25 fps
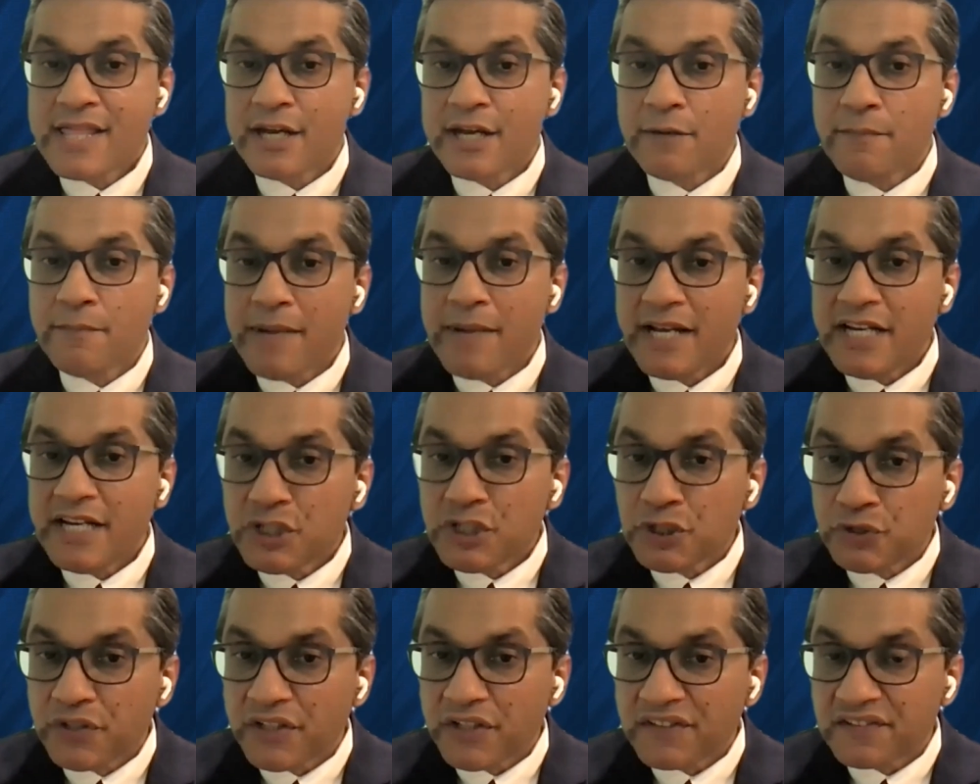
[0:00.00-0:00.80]
There are
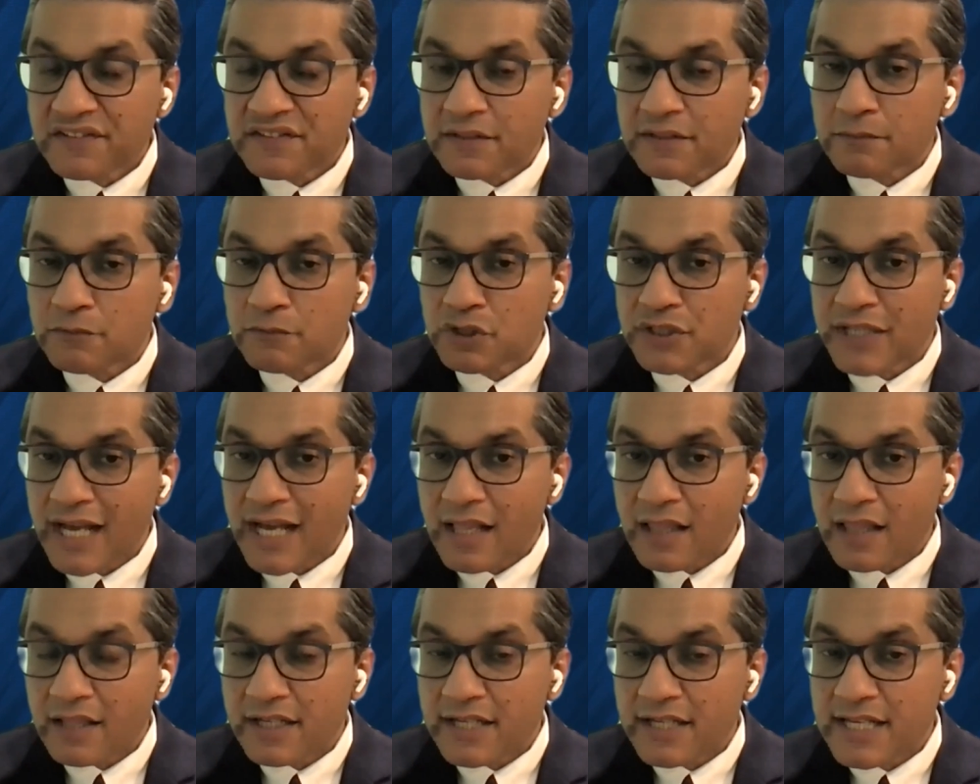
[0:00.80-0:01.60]
many tricks and
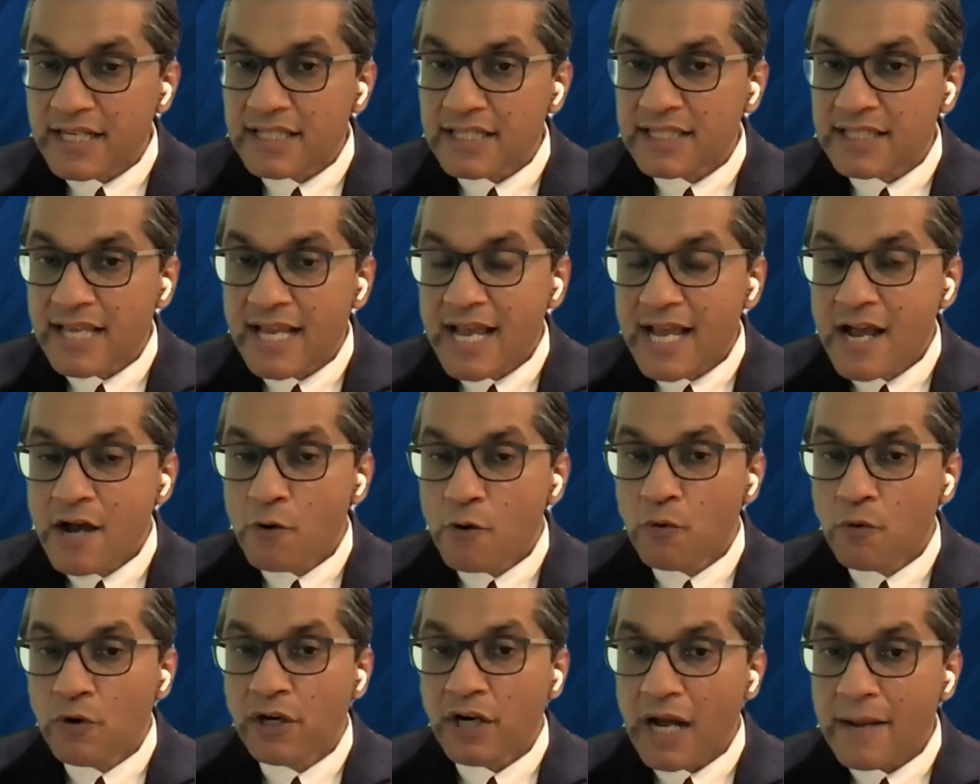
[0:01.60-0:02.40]
modalities
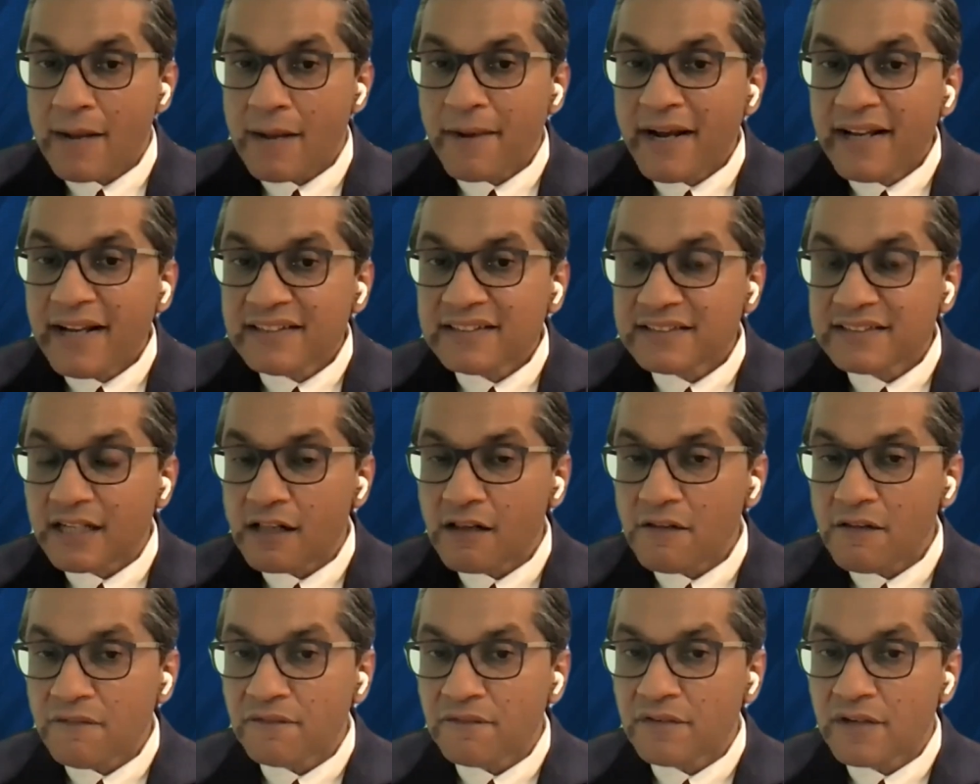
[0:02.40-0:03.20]
where I
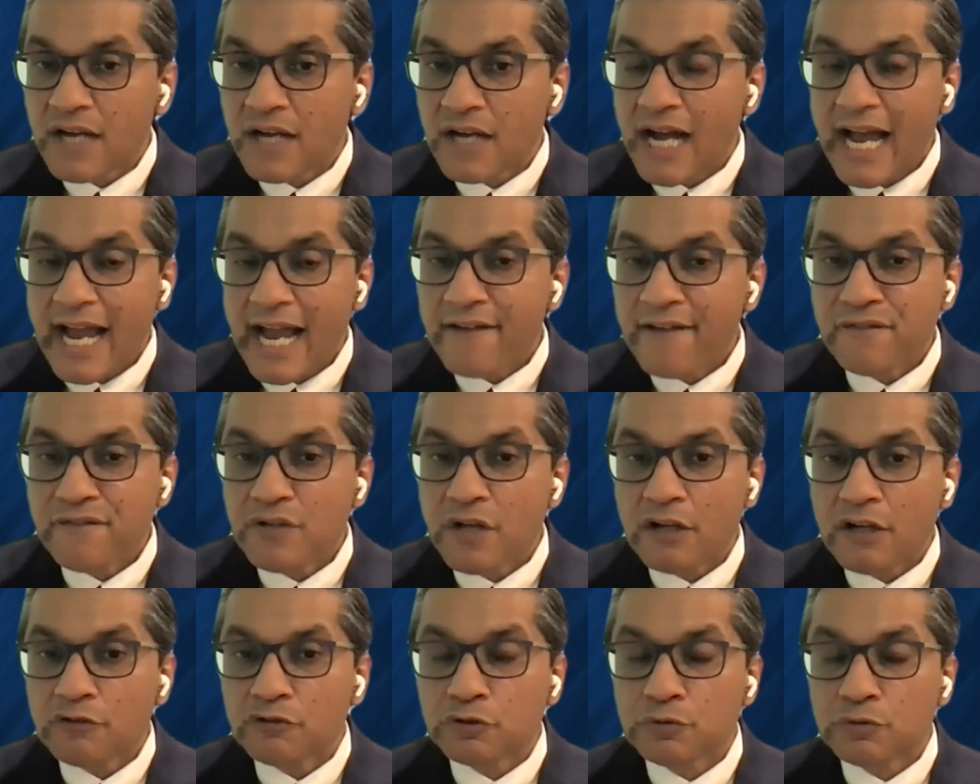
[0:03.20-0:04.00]
have
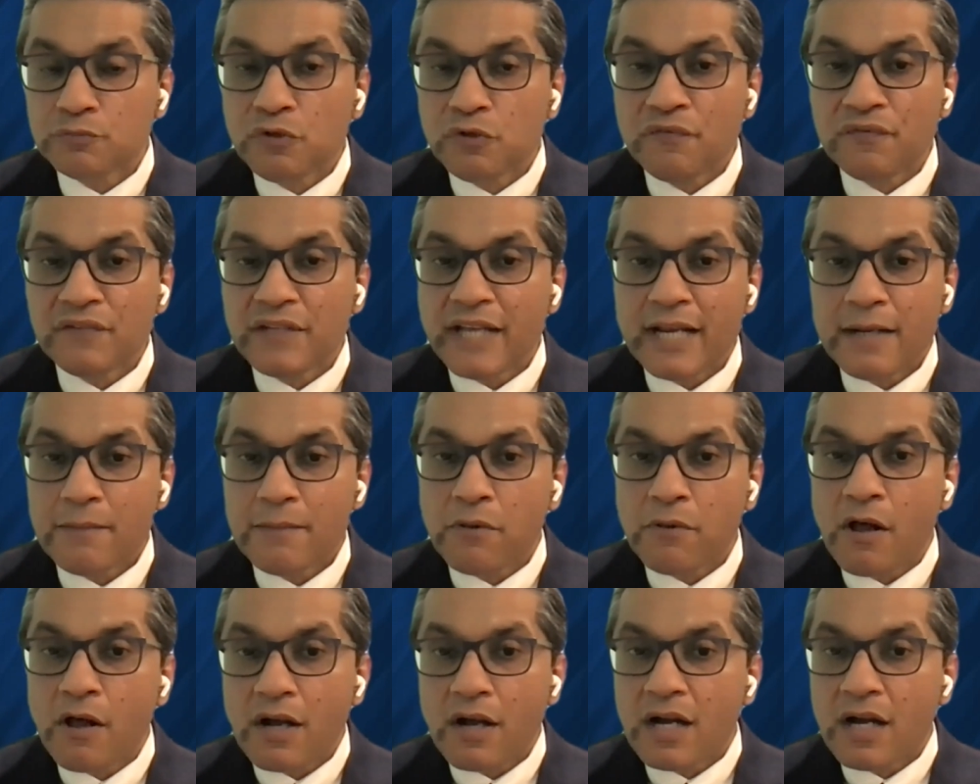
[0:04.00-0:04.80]
not removed
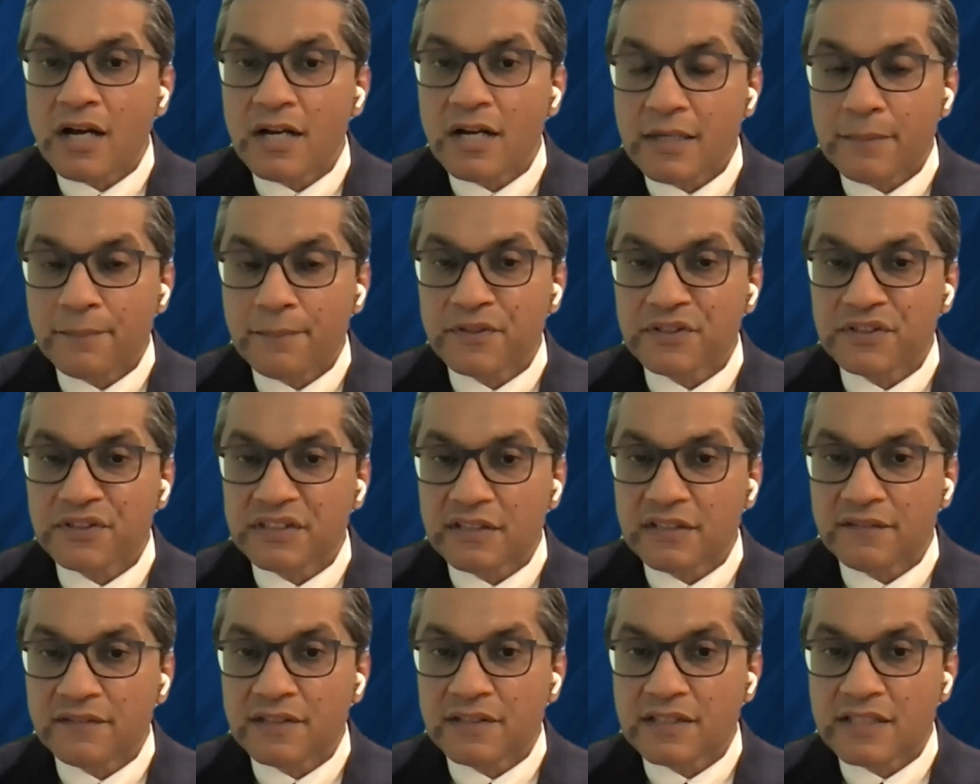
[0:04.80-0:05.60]
en-bloc
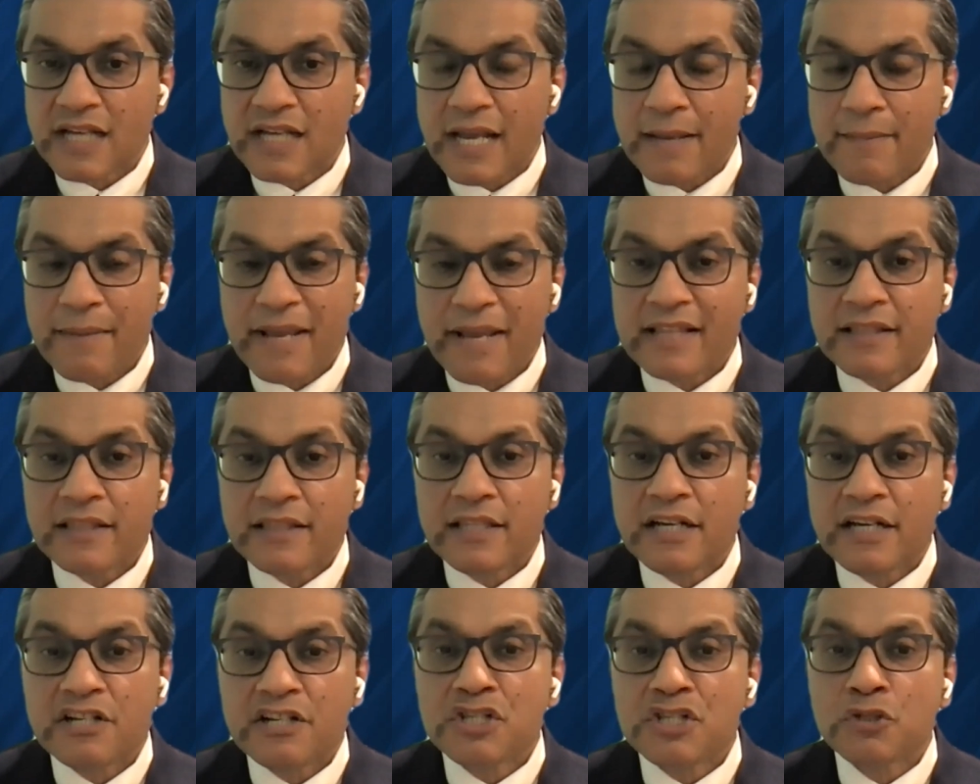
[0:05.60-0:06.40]
100% of the time,
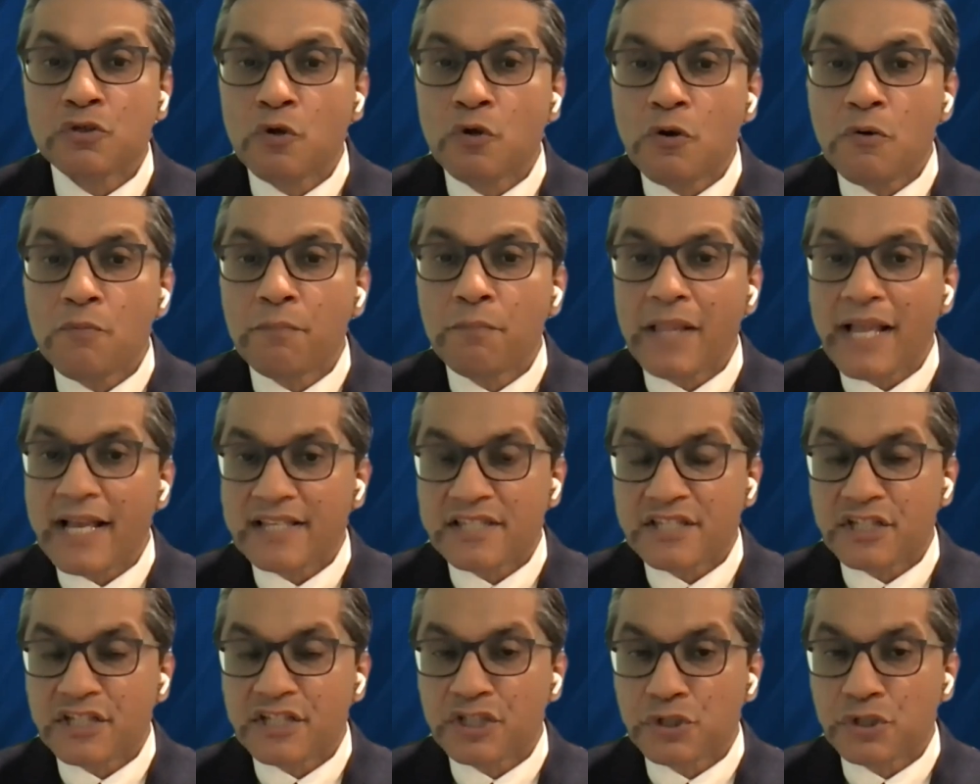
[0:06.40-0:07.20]
and there is no
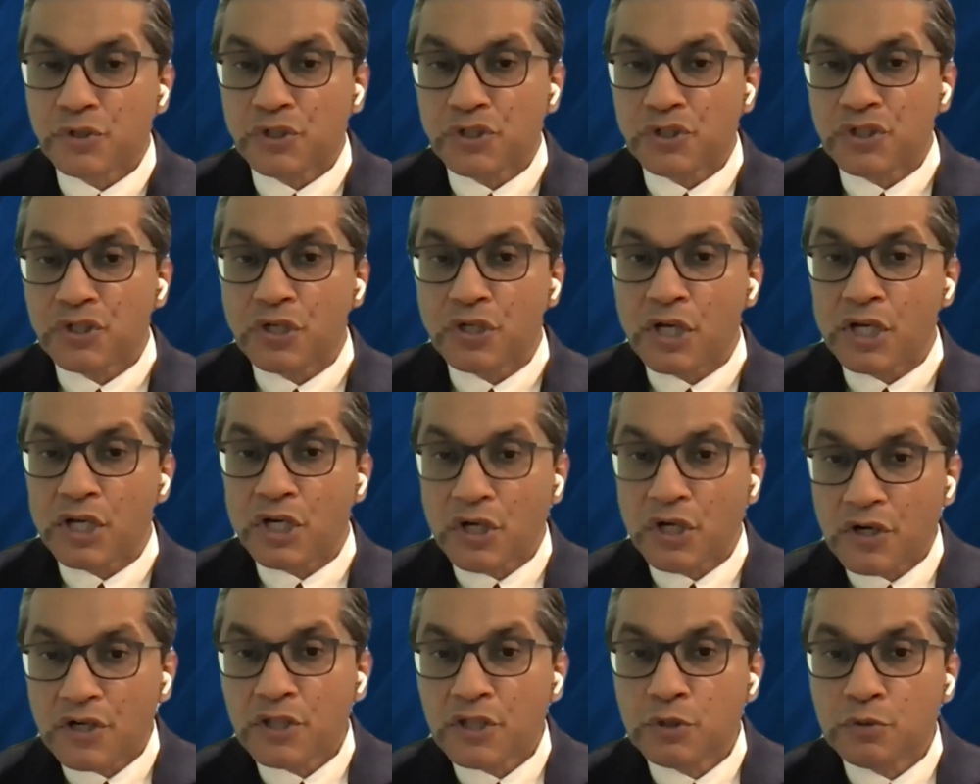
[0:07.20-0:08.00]
plastic surgeon
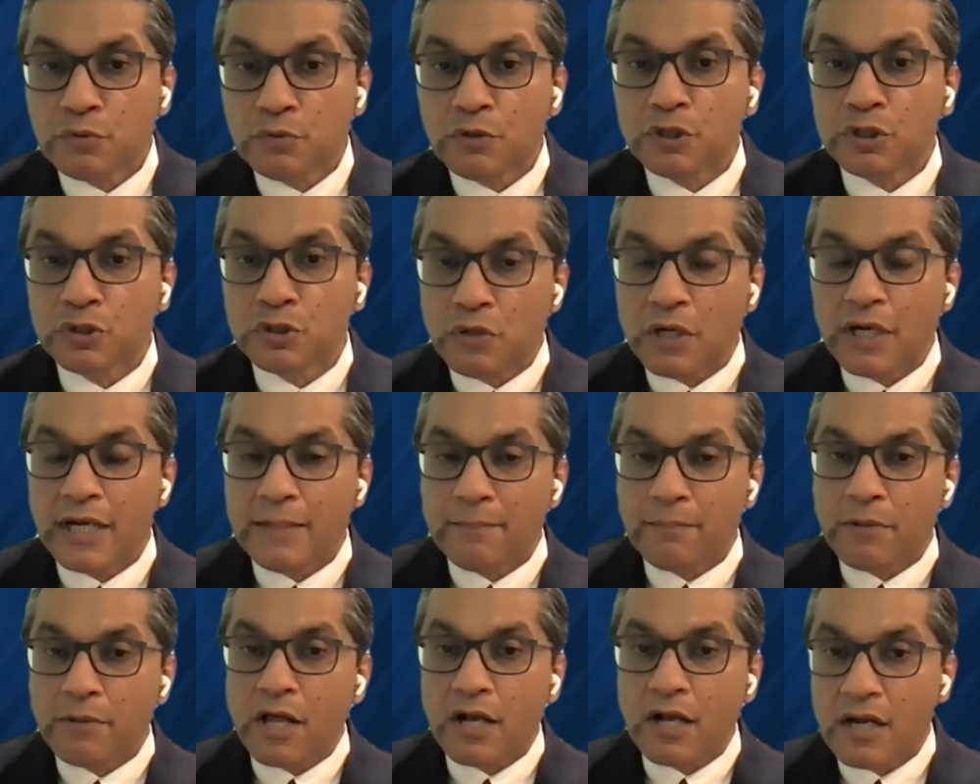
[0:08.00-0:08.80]
on earth who will do
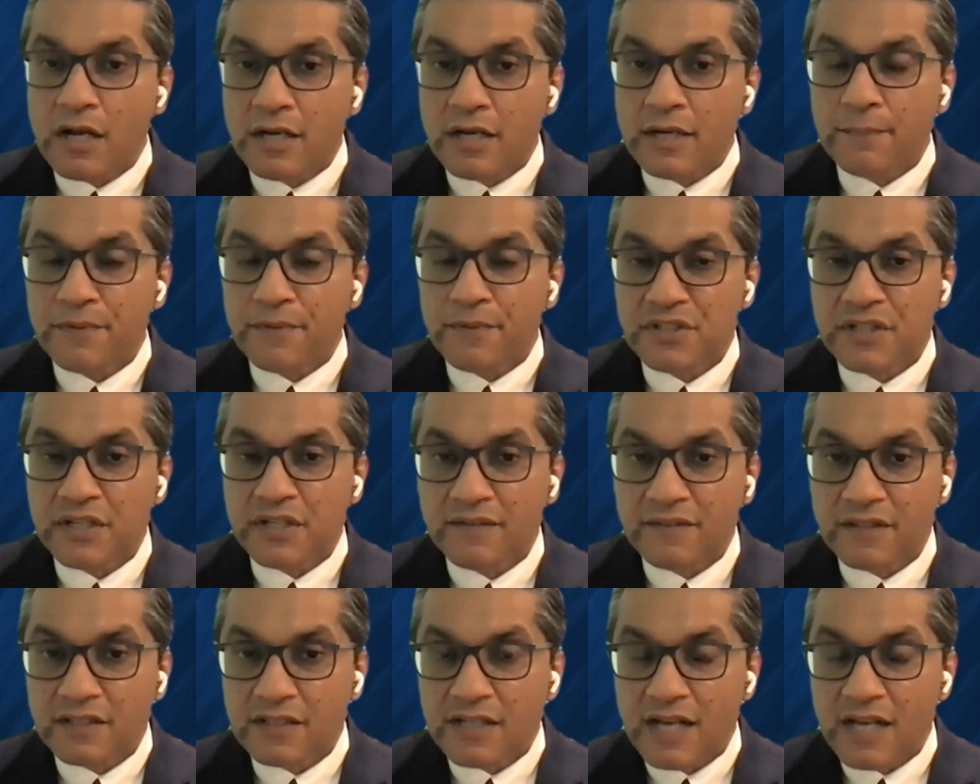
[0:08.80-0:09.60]
en-bloc
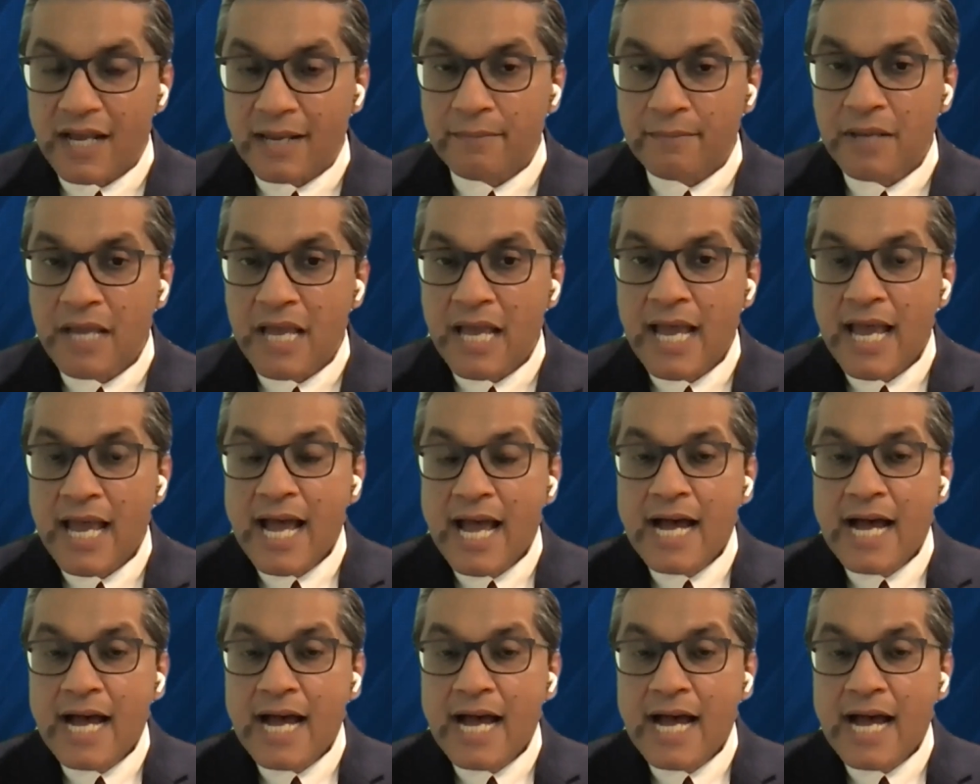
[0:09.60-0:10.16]
100% of the time.